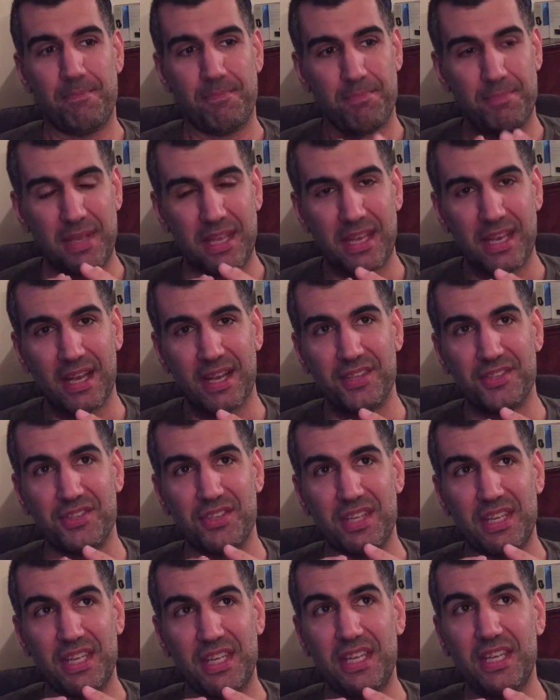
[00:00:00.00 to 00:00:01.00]

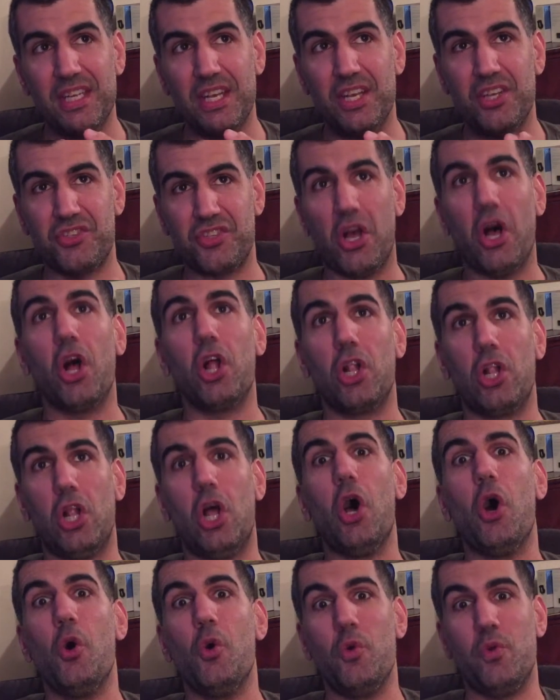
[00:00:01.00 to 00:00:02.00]
because he is
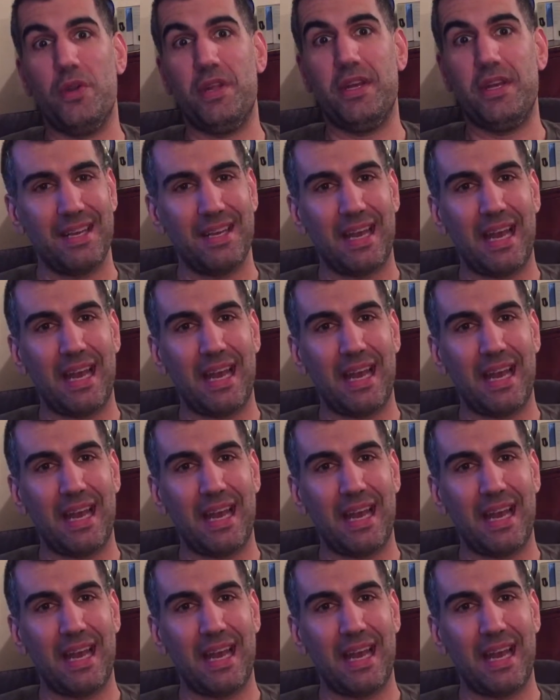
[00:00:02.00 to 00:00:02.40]
alone.